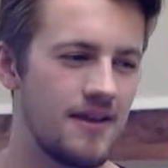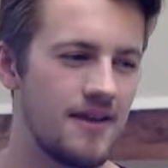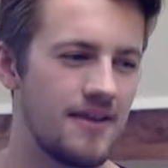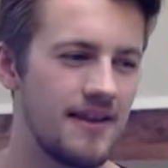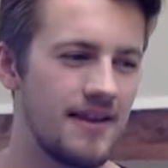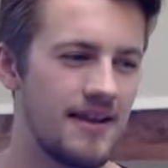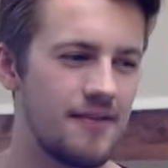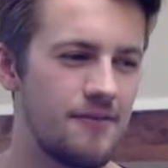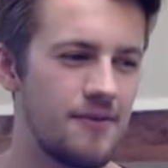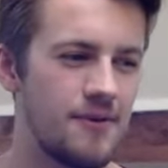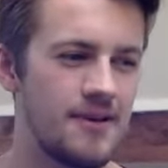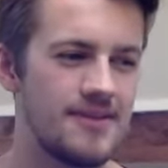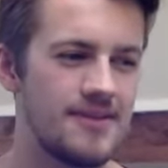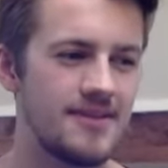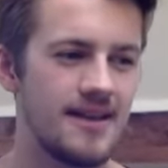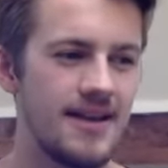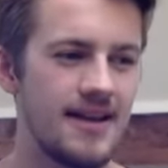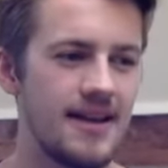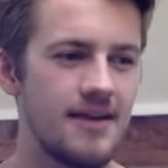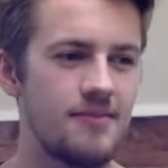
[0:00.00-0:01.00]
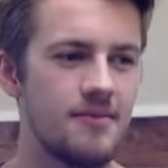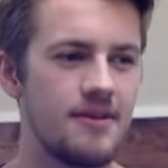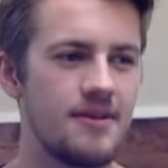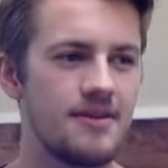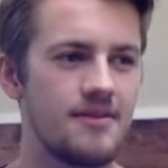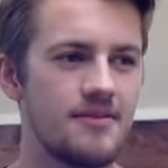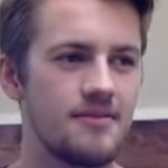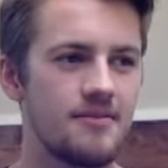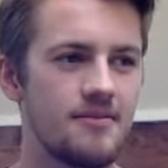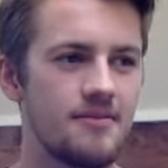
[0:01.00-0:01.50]
if we say
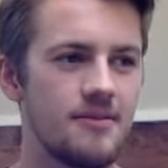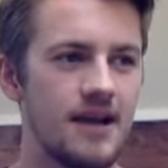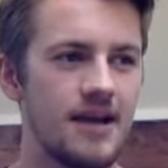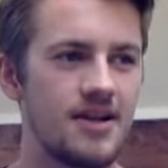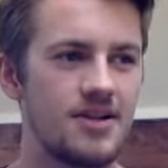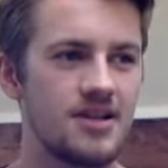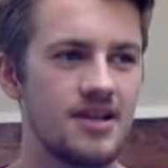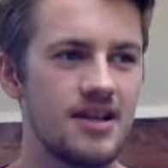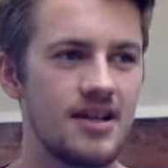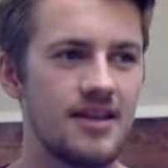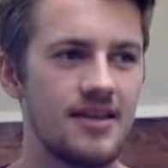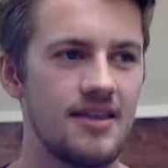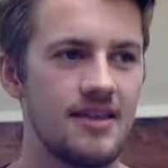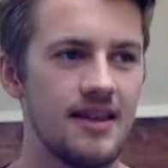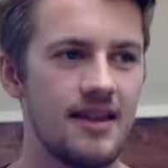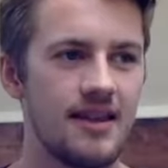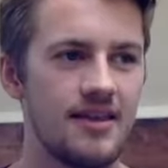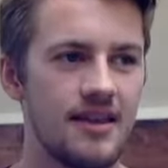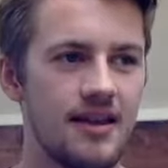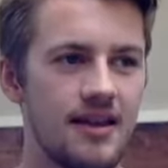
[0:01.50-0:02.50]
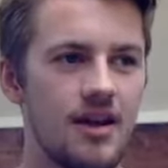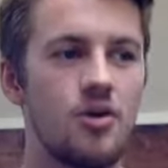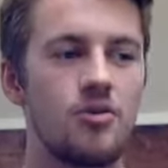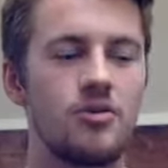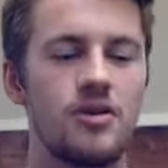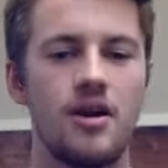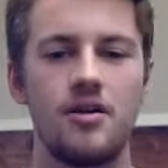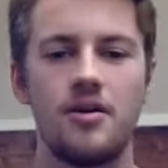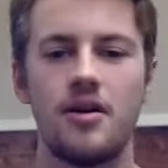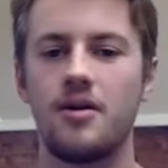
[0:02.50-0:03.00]
we actually think that, oh
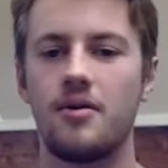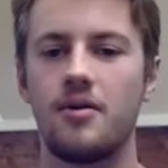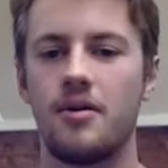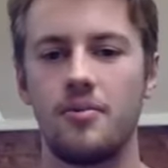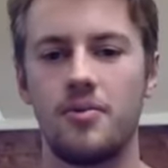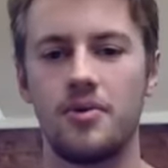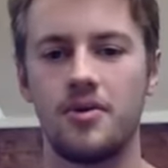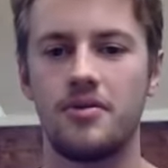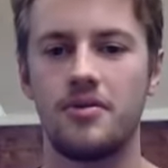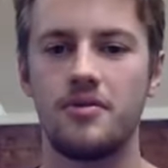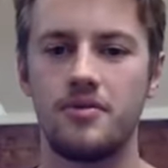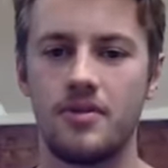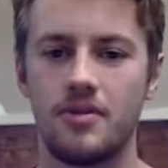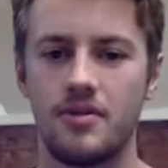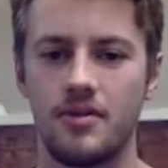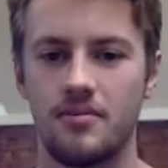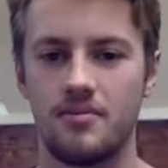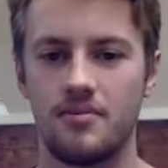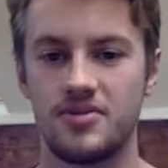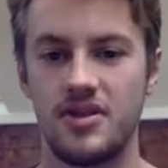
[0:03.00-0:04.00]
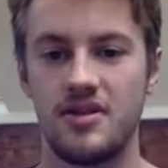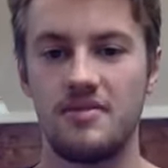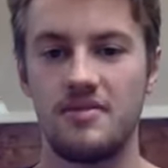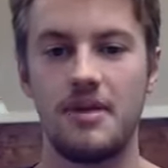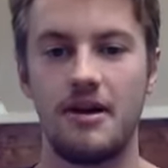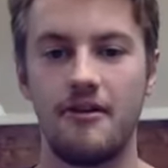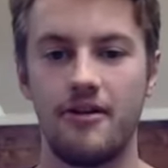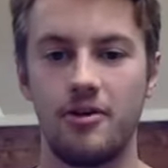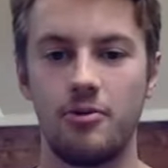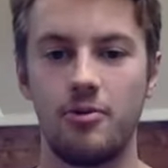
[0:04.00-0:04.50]
no, I want to say
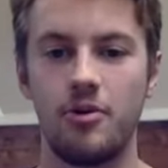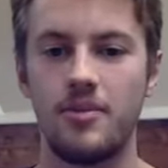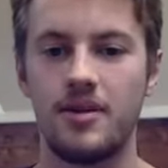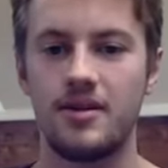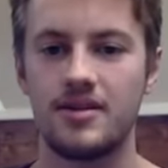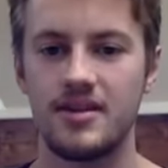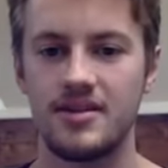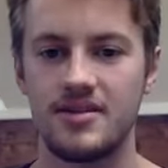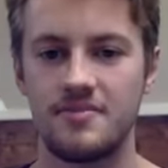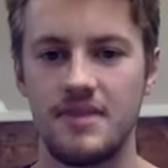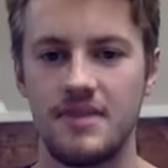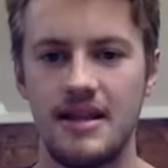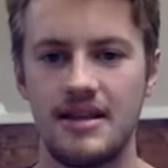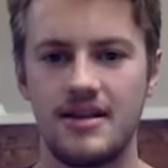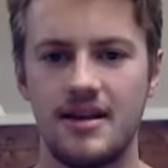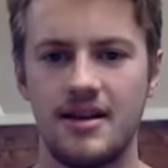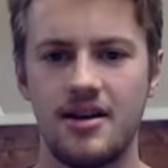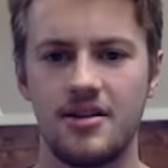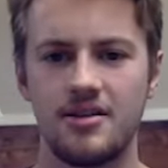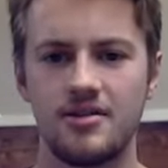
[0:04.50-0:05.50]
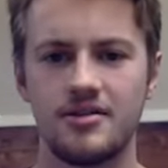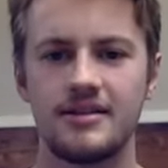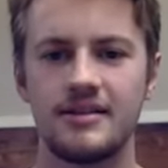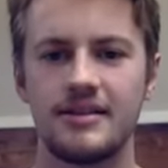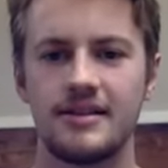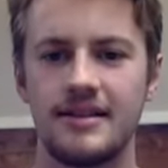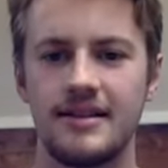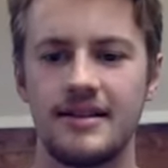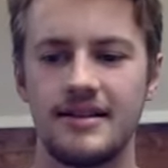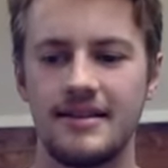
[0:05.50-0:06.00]
marry a woman, doesn't mean that I'll
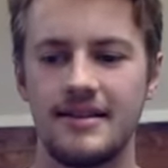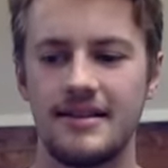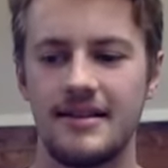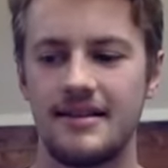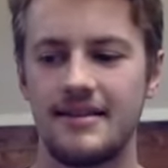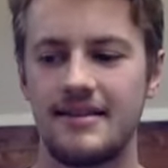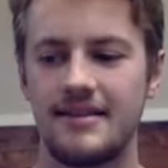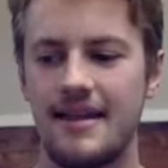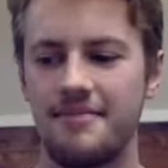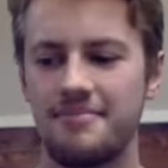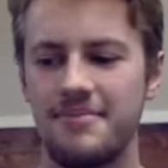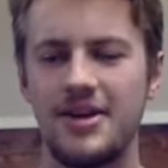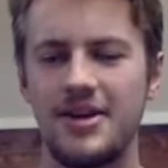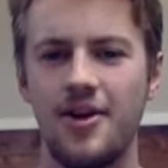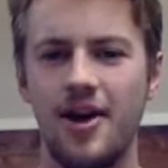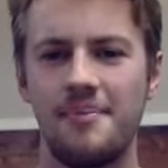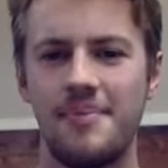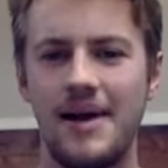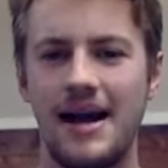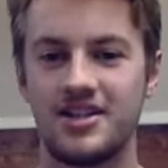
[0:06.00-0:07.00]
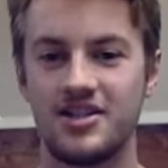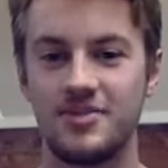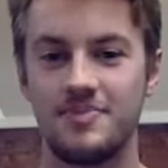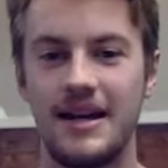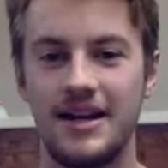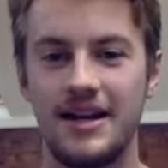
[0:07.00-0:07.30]
then be going back to being